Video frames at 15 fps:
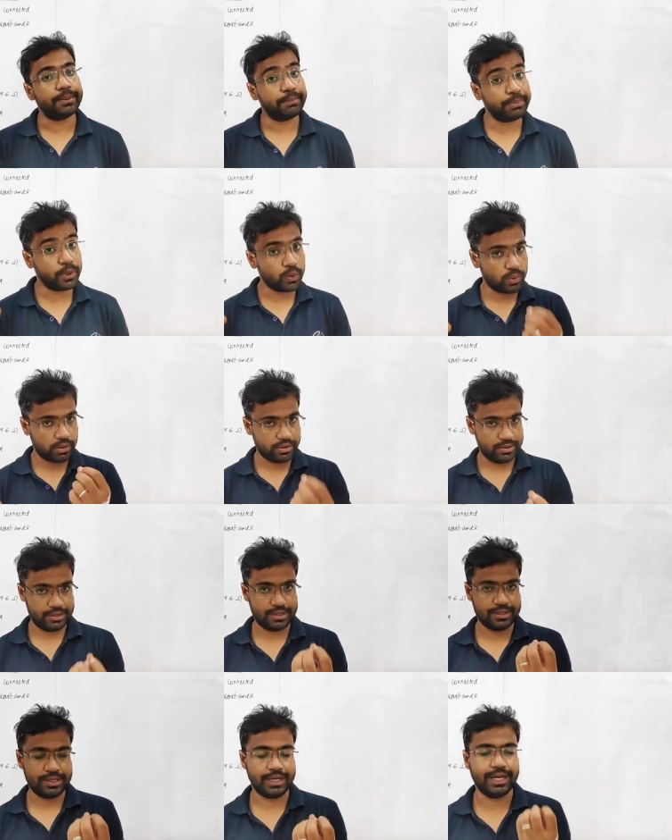pure
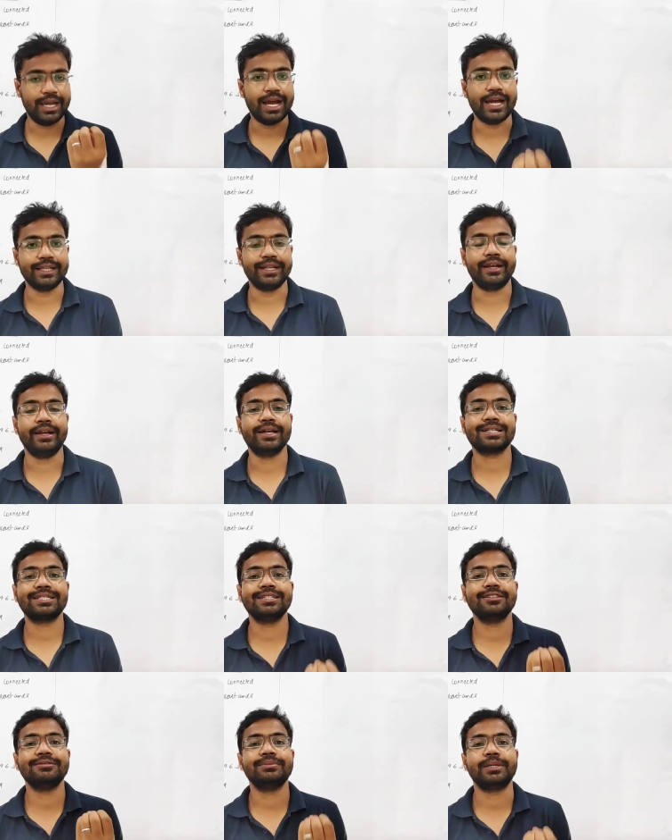either
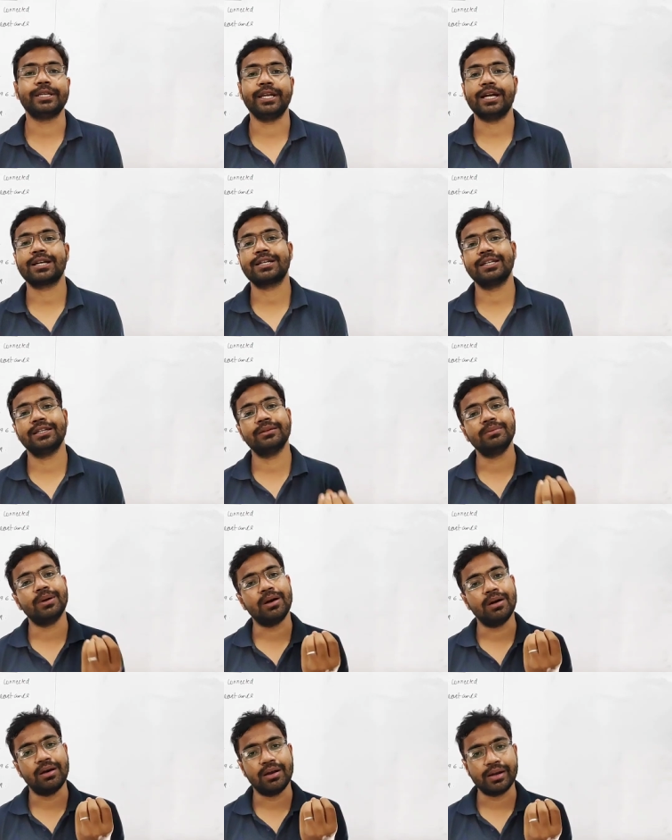inductive, reactive
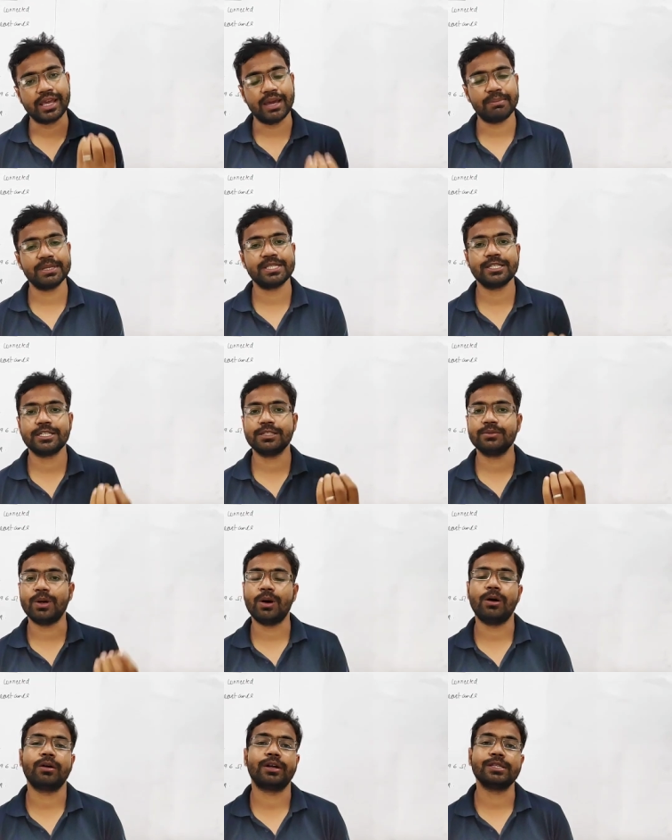or capacitive
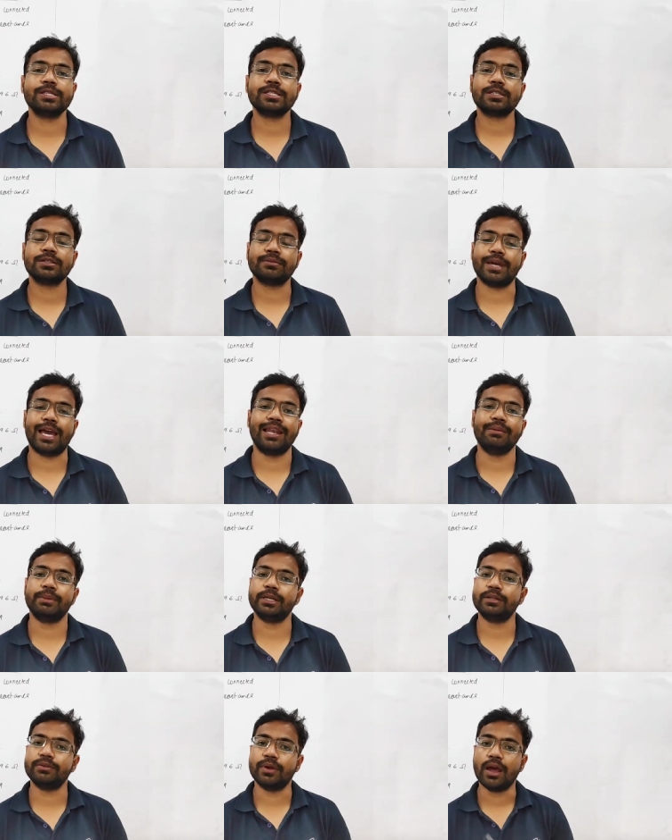or resistive element,